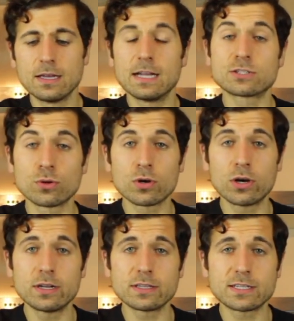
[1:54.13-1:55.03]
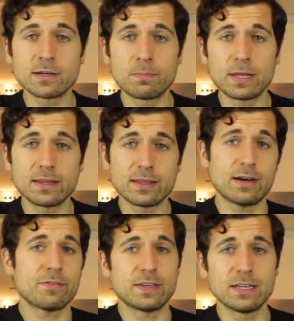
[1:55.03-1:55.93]
It's all going into the blender
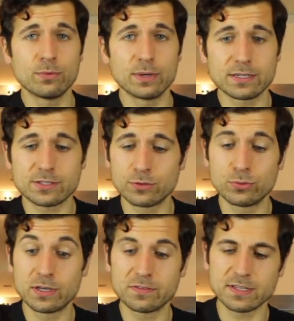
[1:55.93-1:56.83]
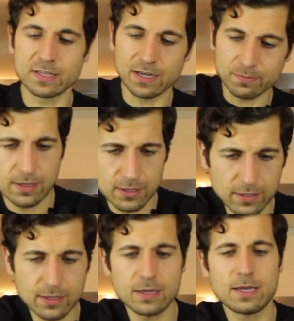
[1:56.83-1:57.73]
after anyway, so who gives a damn.
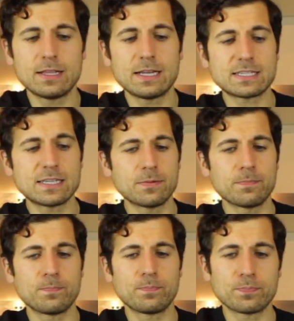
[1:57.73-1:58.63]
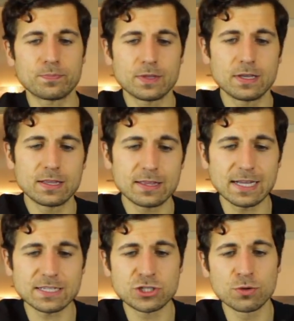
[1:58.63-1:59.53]
And that's it.
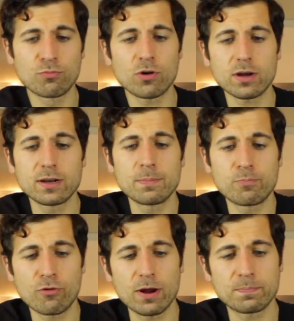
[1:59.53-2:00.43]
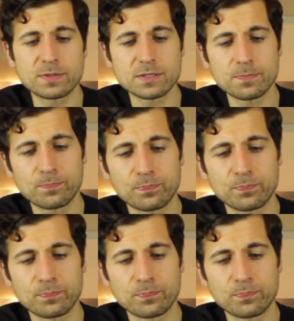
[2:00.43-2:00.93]
That's your broccoli prepped.